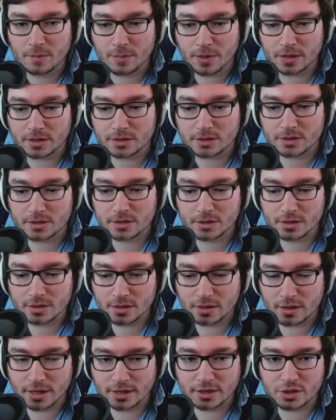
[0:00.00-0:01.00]
But
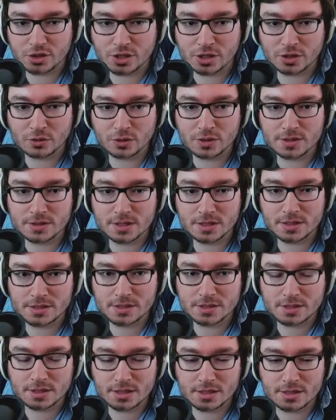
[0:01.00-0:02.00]
like the general
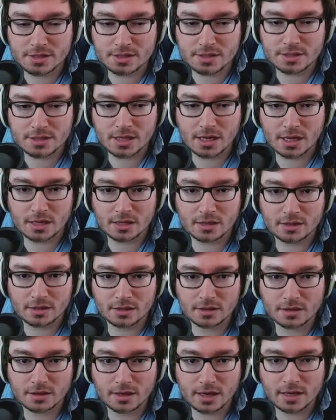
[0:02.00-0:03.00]
consensus is that
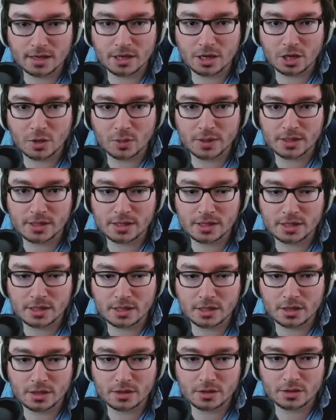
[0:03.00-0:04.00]
in low
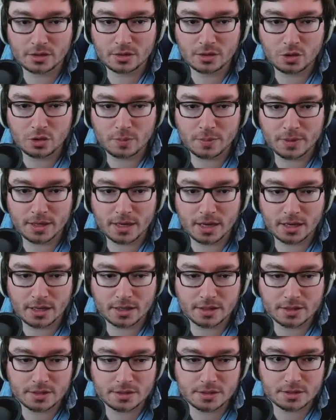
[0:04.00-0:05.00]
ELO, your
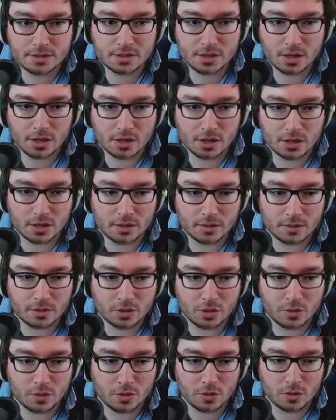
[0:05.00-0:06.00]
mechanics are
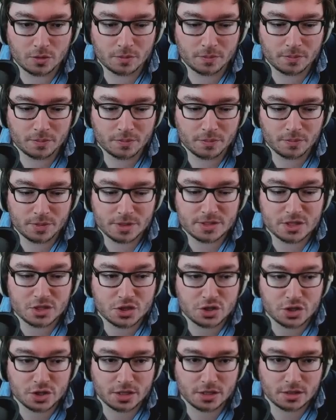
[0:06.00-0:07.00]
your
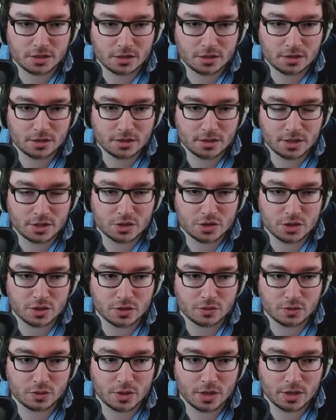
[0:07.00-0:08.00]
positioning in
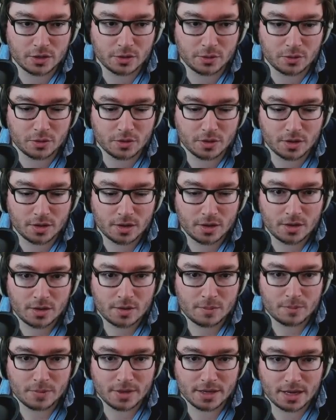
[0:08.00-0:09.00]
general and
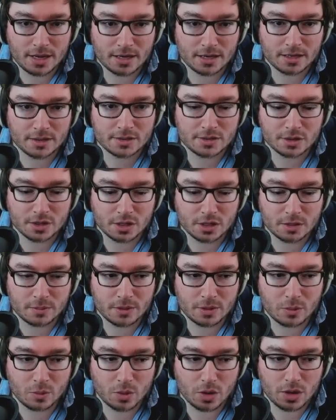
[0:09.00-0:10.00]
mechanics are gonna
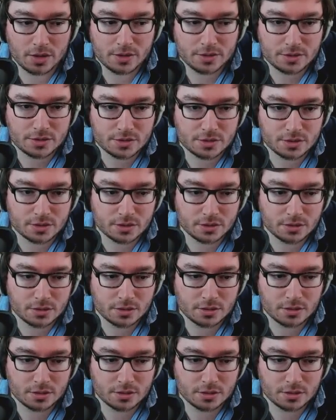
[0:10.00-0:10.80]
be worse.